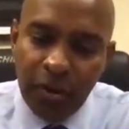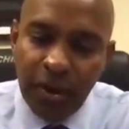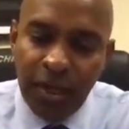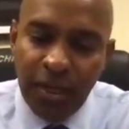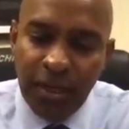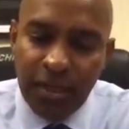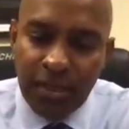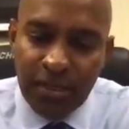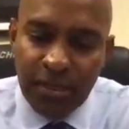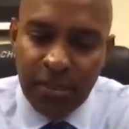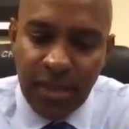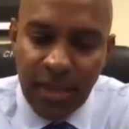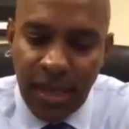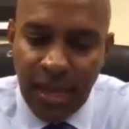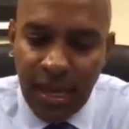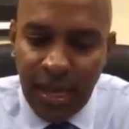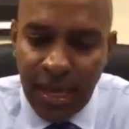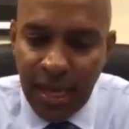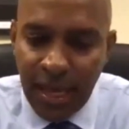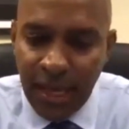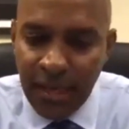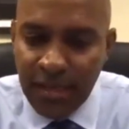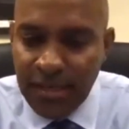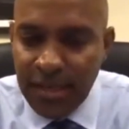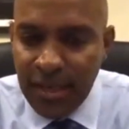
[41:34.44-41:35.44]
as they
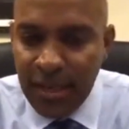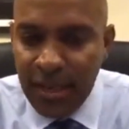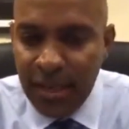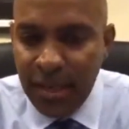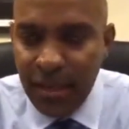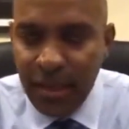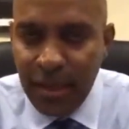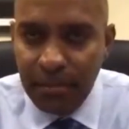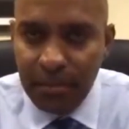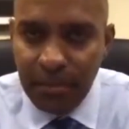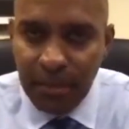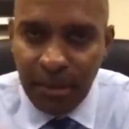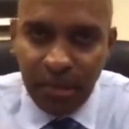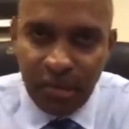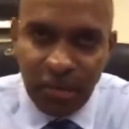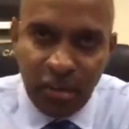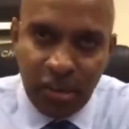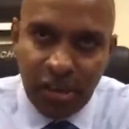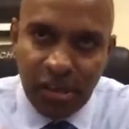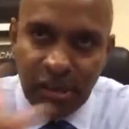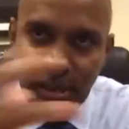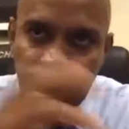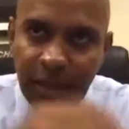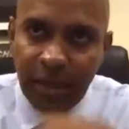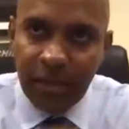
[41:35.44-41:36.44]
matriculate through
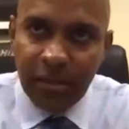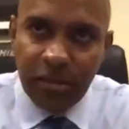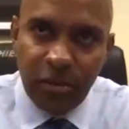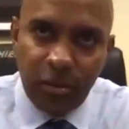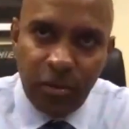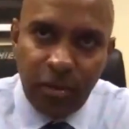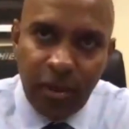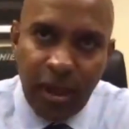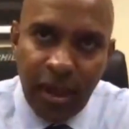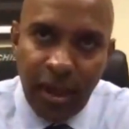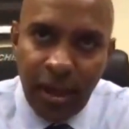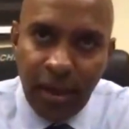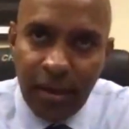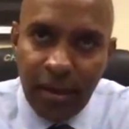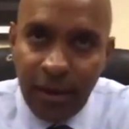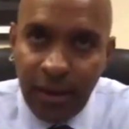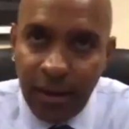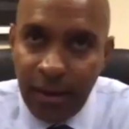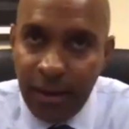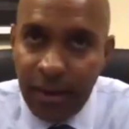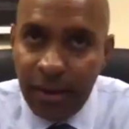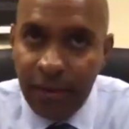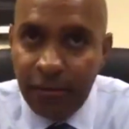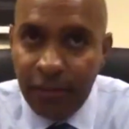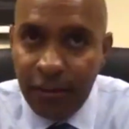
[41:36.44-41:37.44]
that Envision
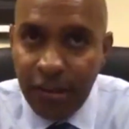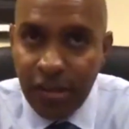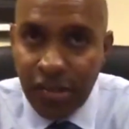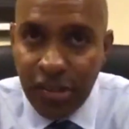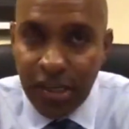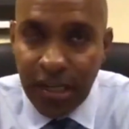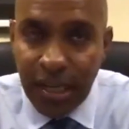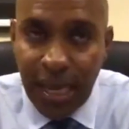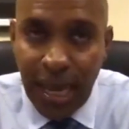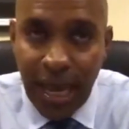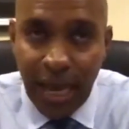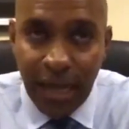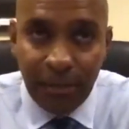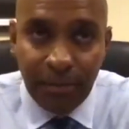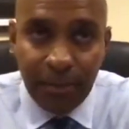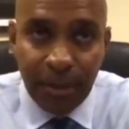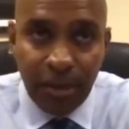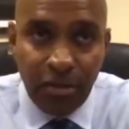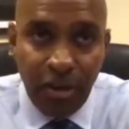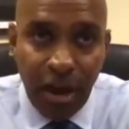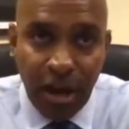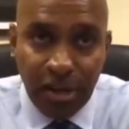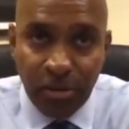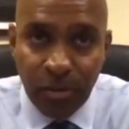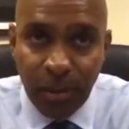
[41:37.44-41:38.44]
Academy, graduate high
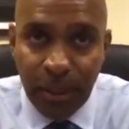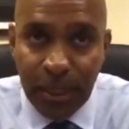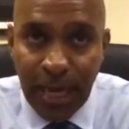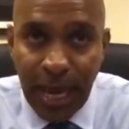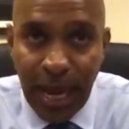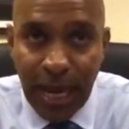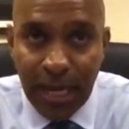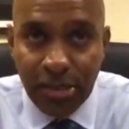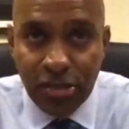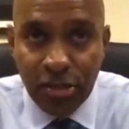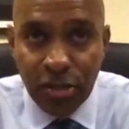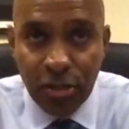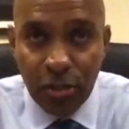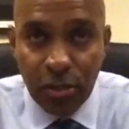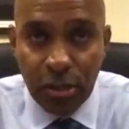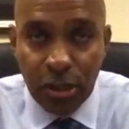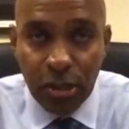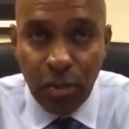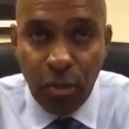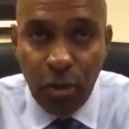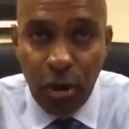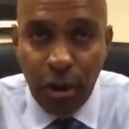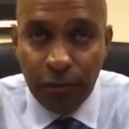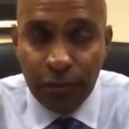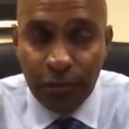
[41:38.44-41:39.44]
school, and go off to
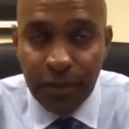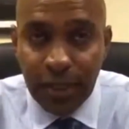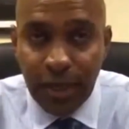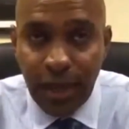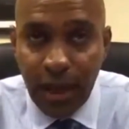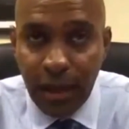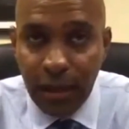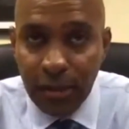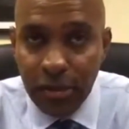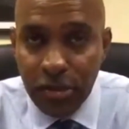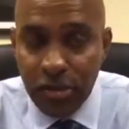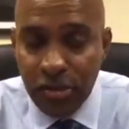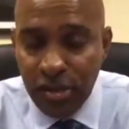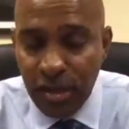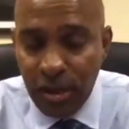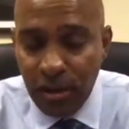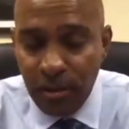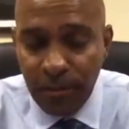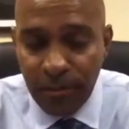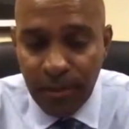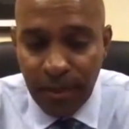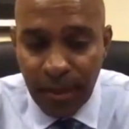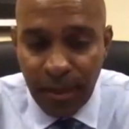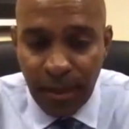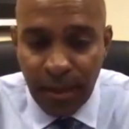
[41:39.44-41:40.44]
college. So
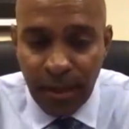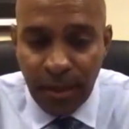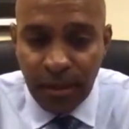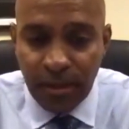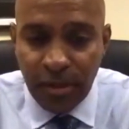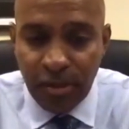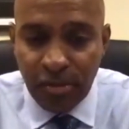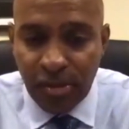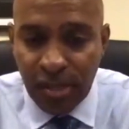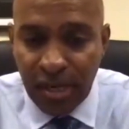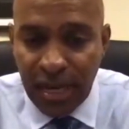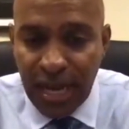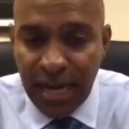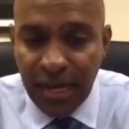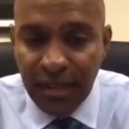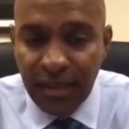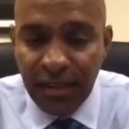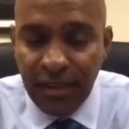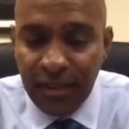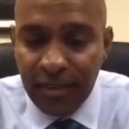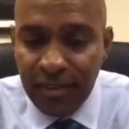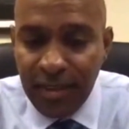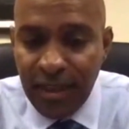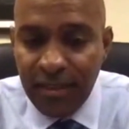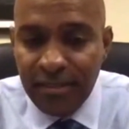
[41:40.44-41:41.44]
there's a lot of good things the
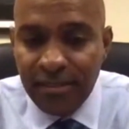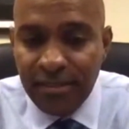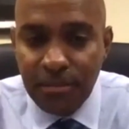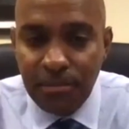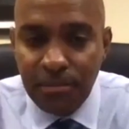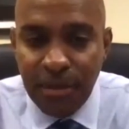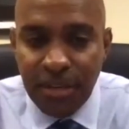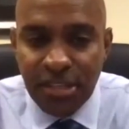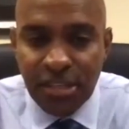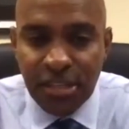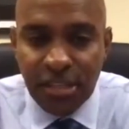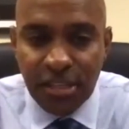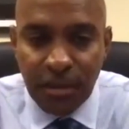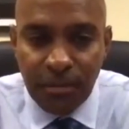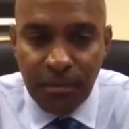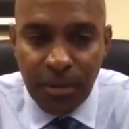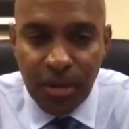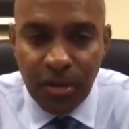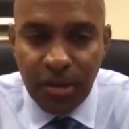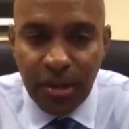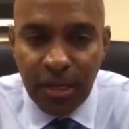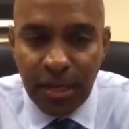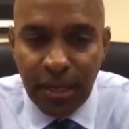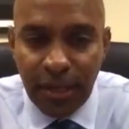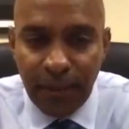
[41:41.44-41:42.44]
business community
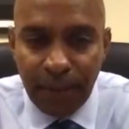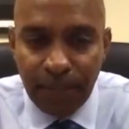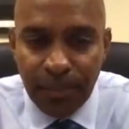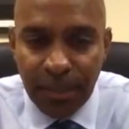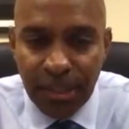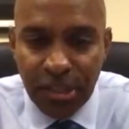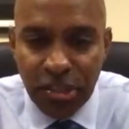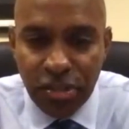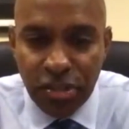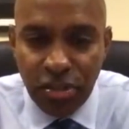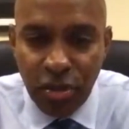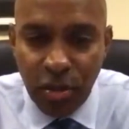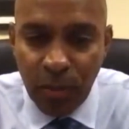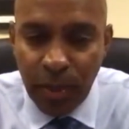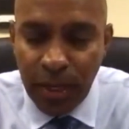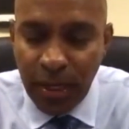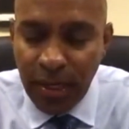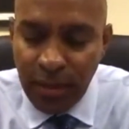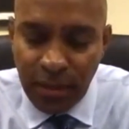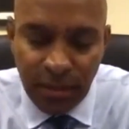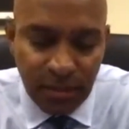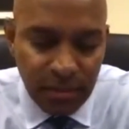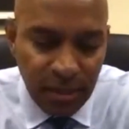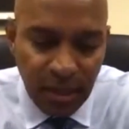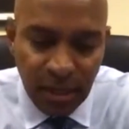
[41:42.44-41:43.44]
is doing. None of
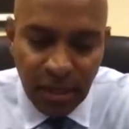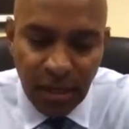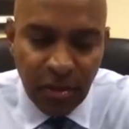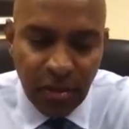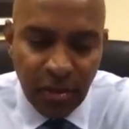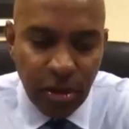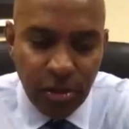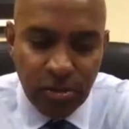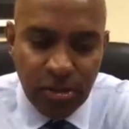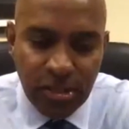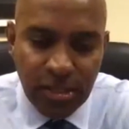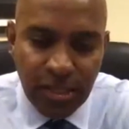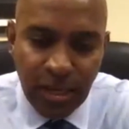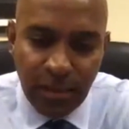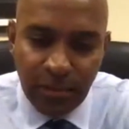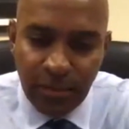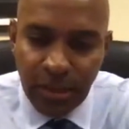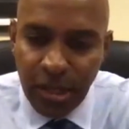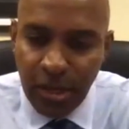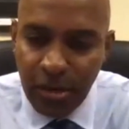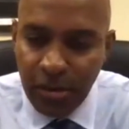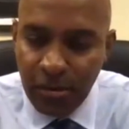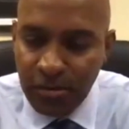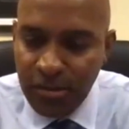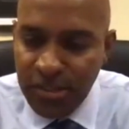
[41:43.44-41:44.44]
those seem to go seem to
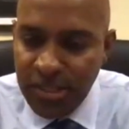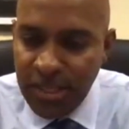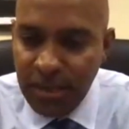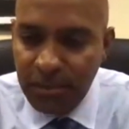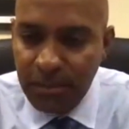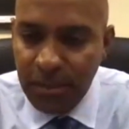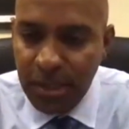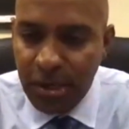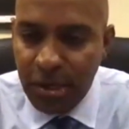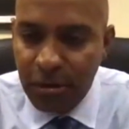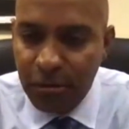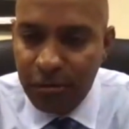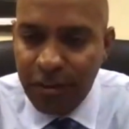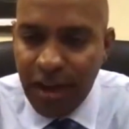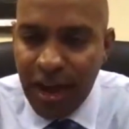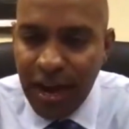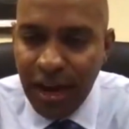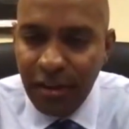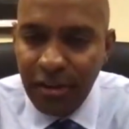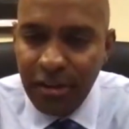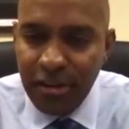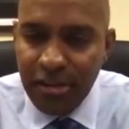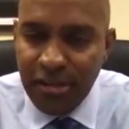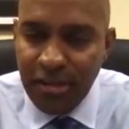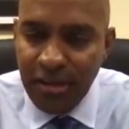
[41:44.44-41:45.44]
go virus.
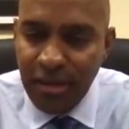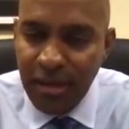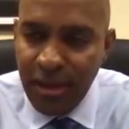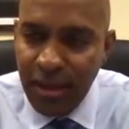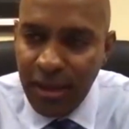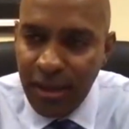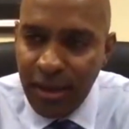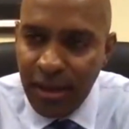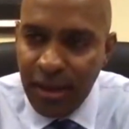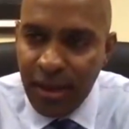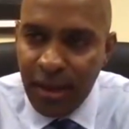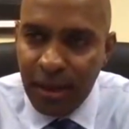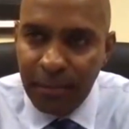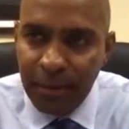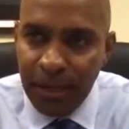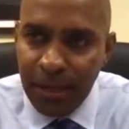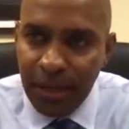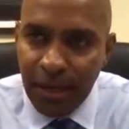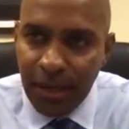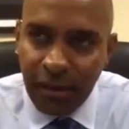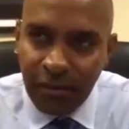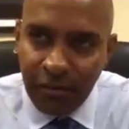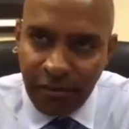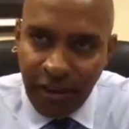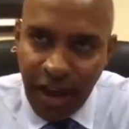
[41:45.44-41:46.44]
I mean uh,
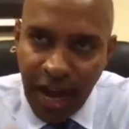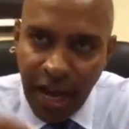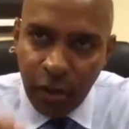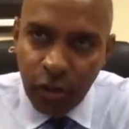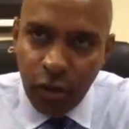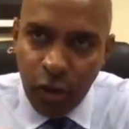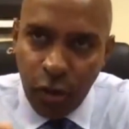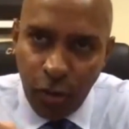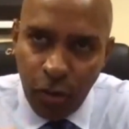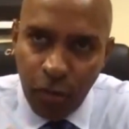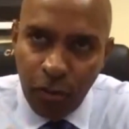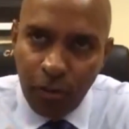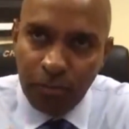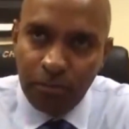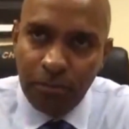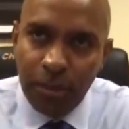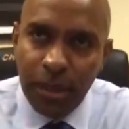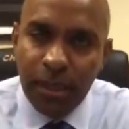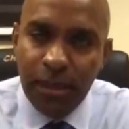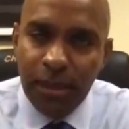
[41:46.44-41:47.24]
viral because